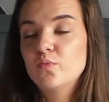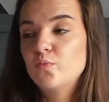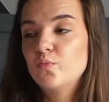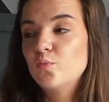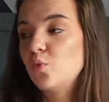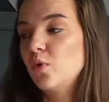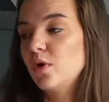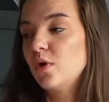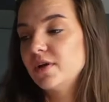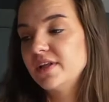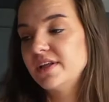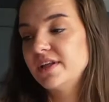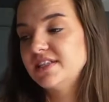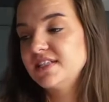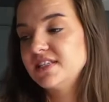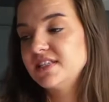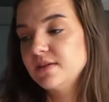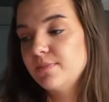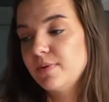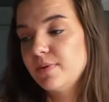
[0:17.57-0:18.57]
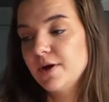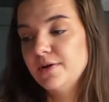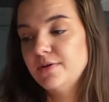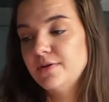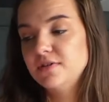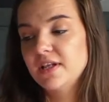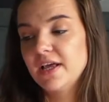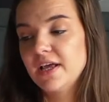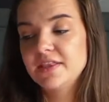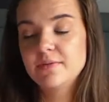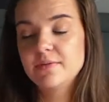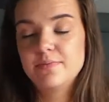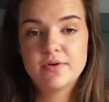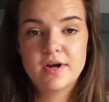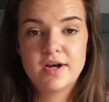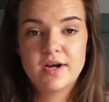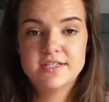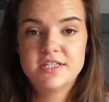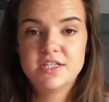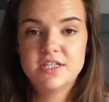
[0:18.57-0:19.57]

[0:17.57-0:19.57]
what it's supposed, like the price